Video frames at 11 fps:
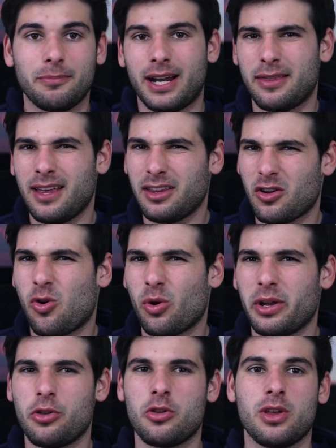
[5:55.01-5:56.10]
but I think the
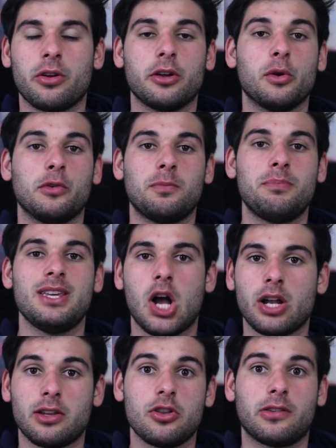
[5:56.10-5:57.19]
core issue here goes
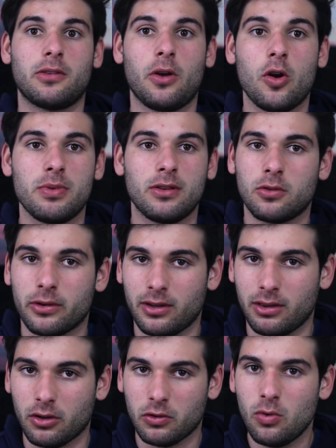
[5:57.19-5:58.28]
beyond just open
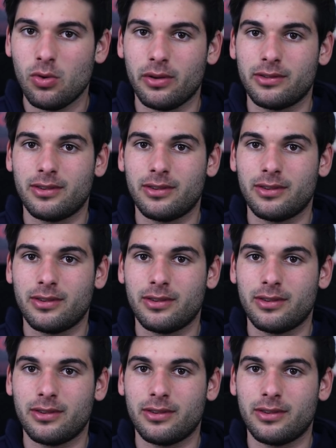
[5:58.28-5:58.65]
sourcing their tools,